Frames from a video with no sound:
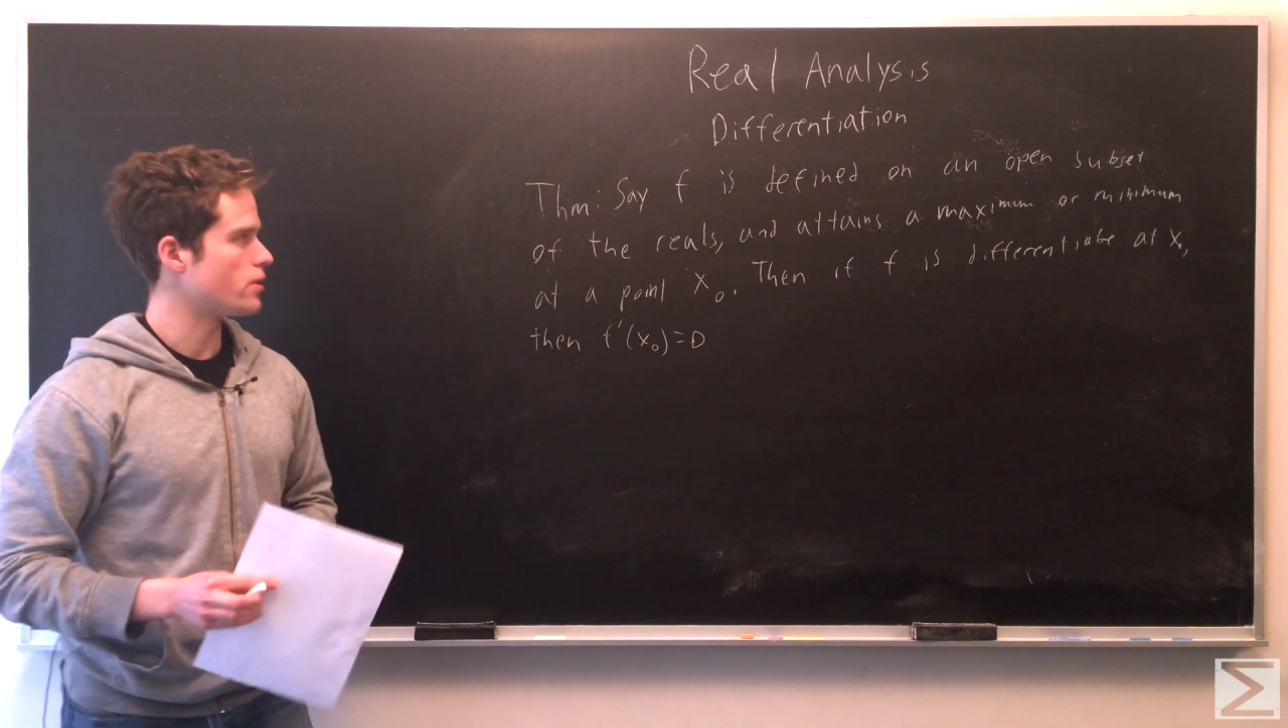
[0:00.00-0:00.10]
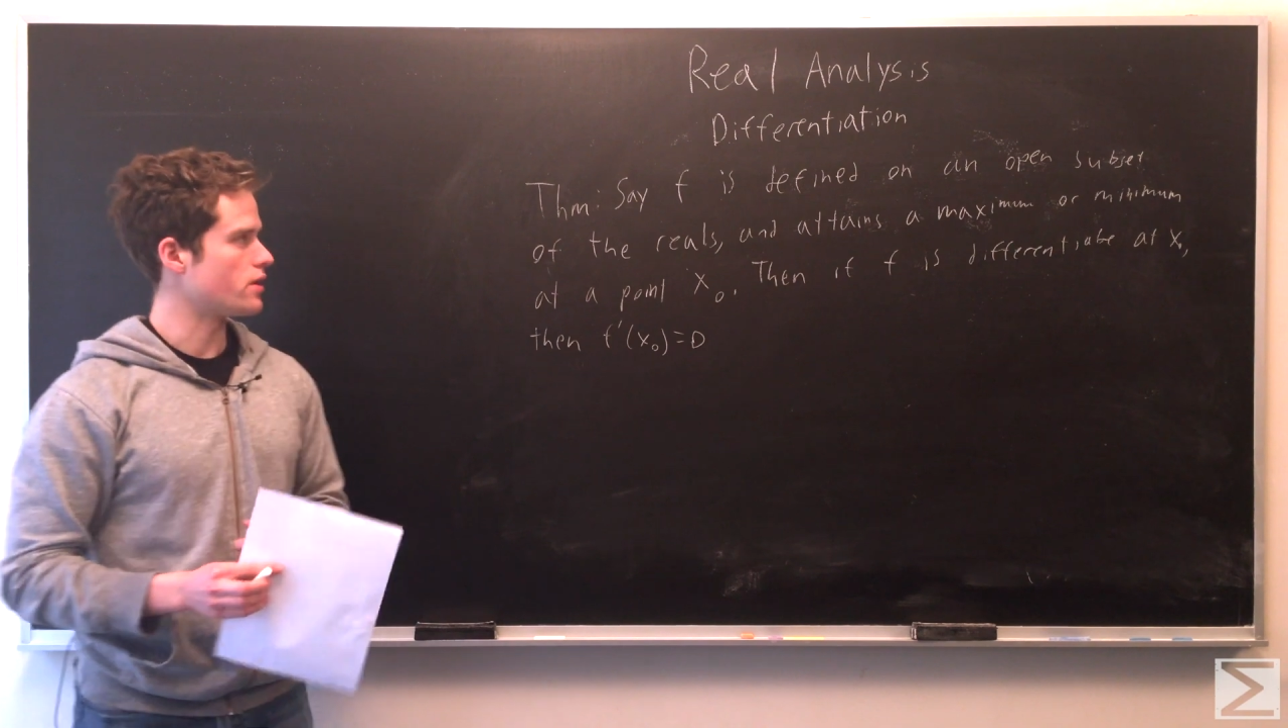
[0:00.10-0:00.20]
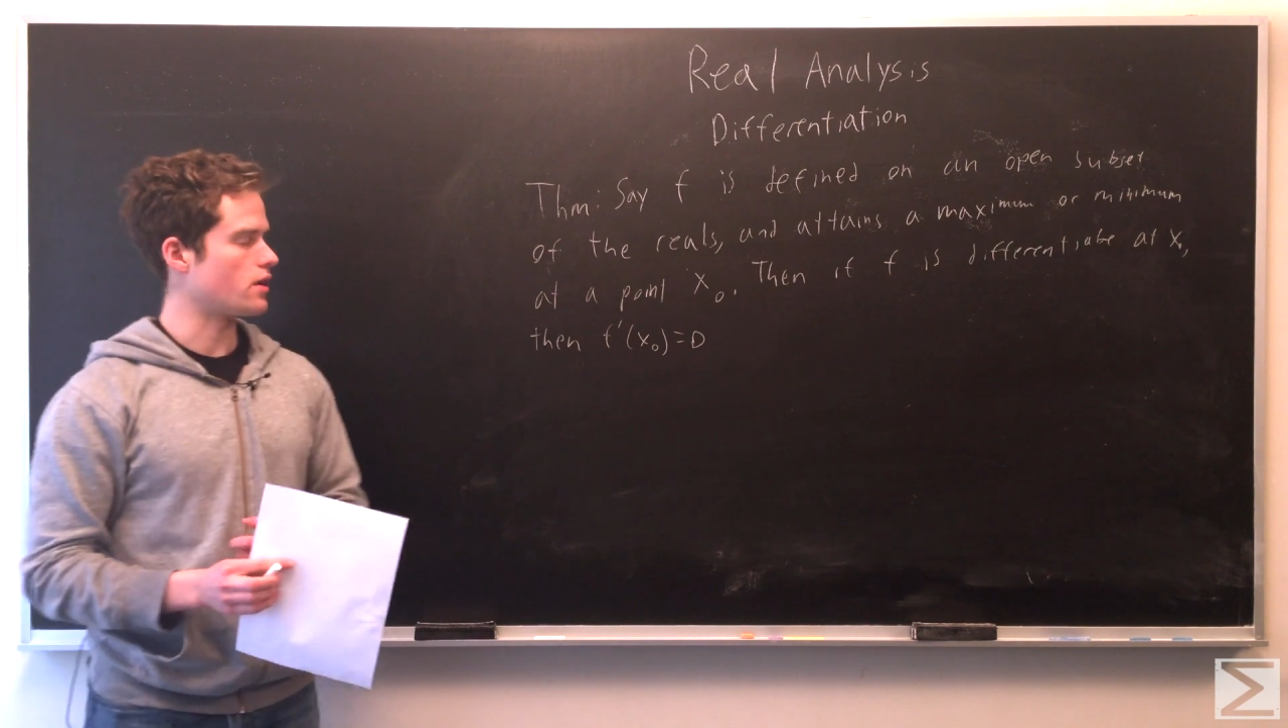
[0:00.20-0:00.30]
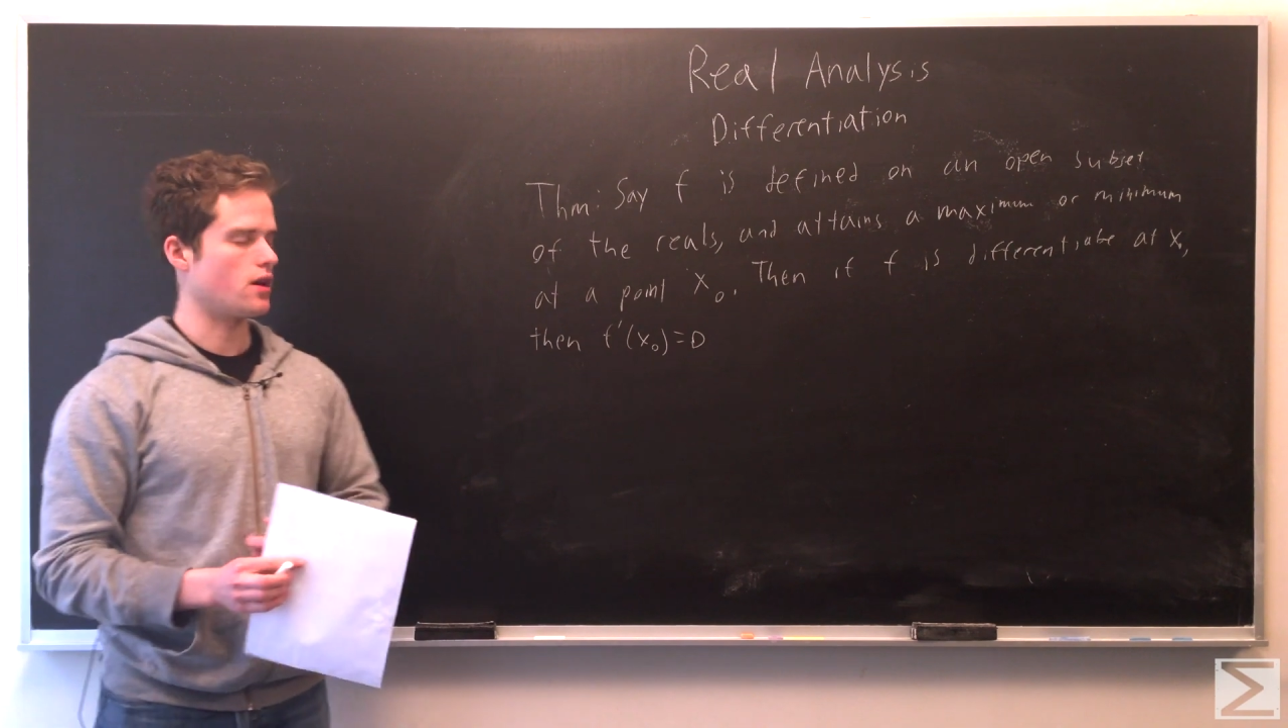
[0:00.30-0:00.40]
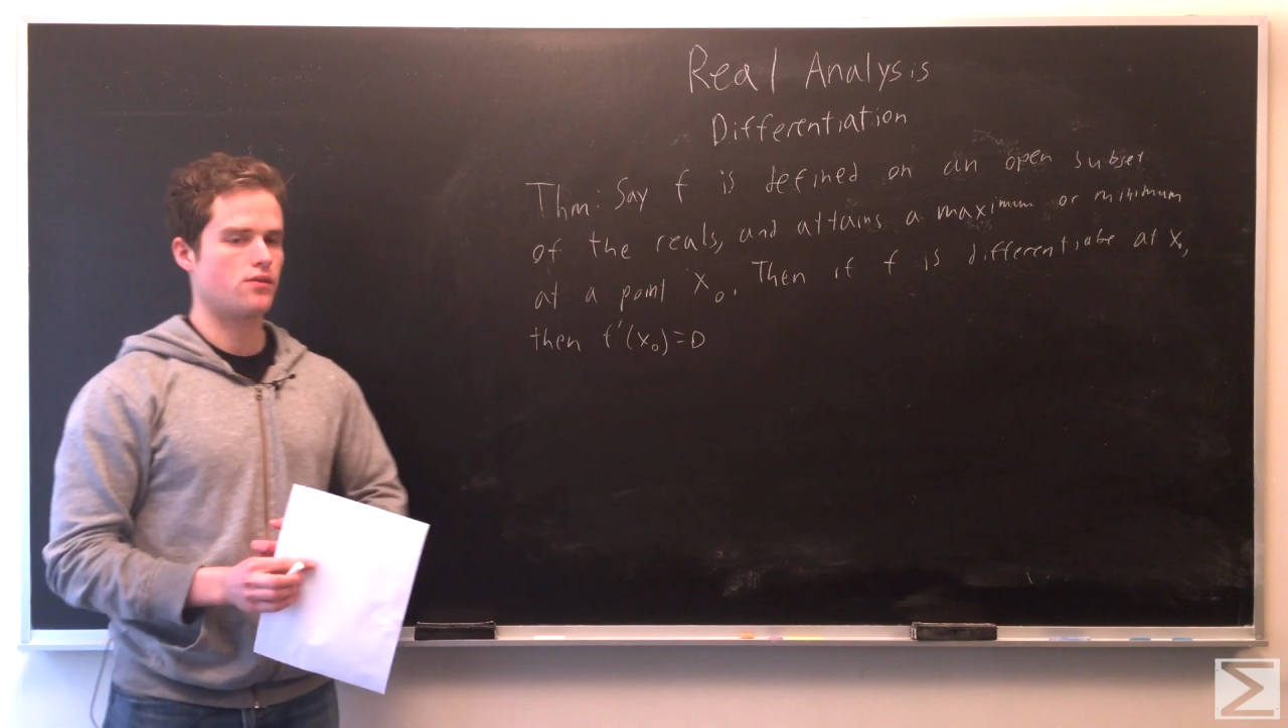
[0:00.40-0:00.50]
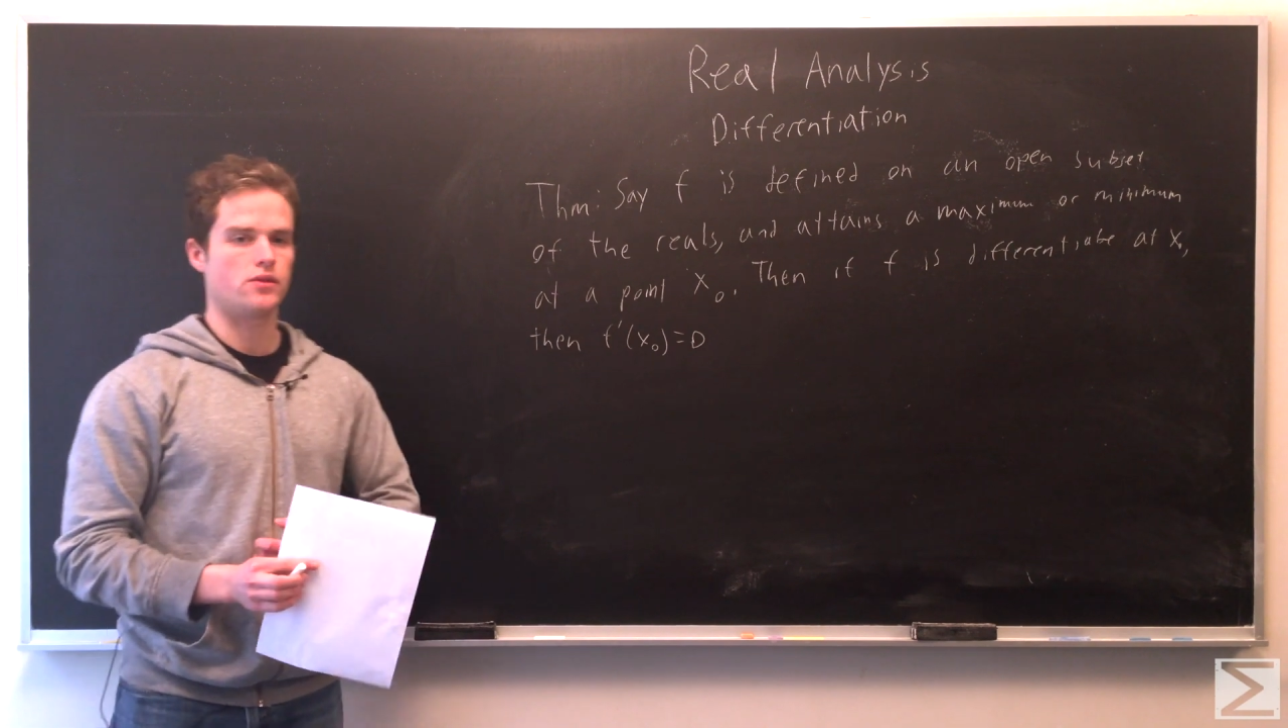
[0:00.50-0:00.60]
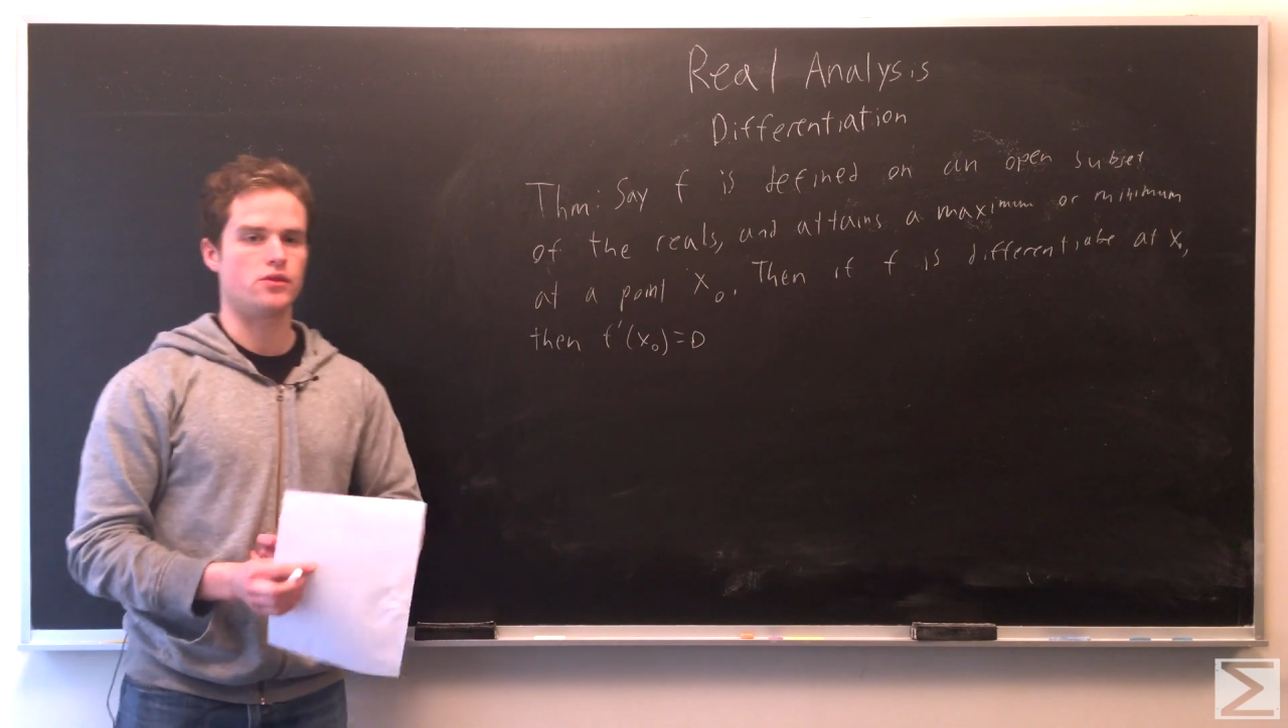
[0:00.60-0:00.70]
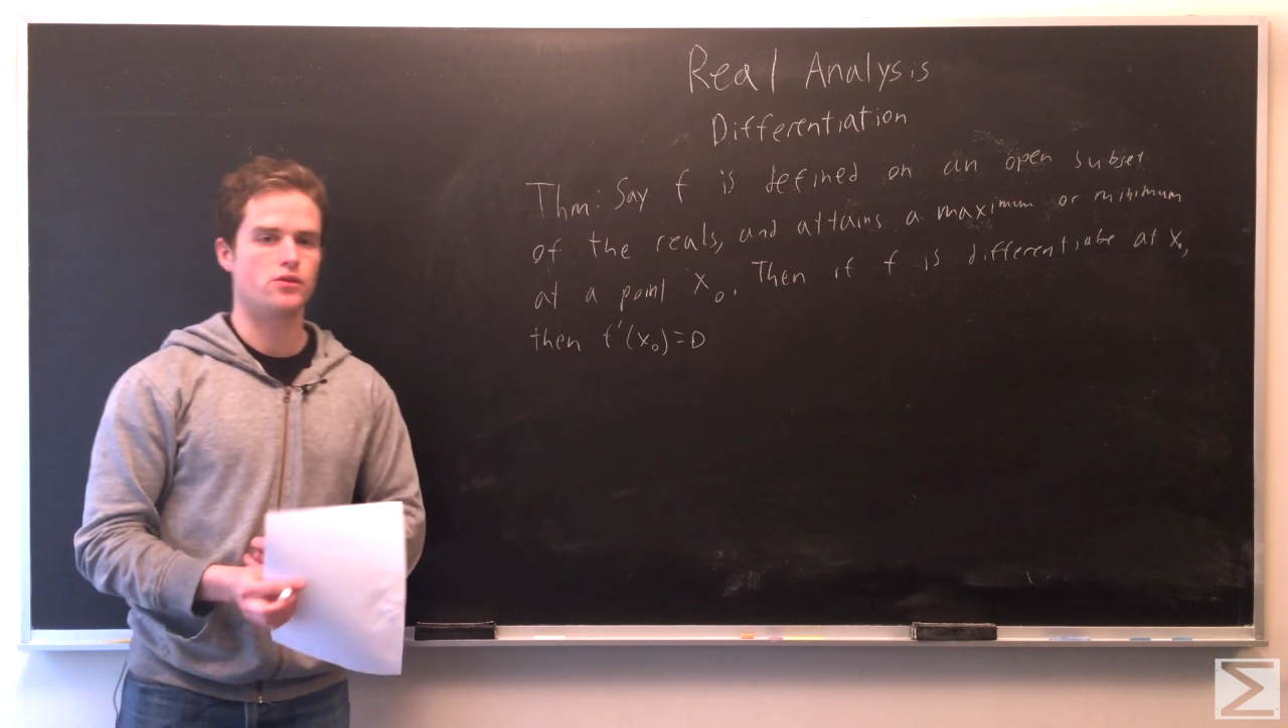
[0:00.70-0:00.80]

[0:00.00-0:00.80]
one often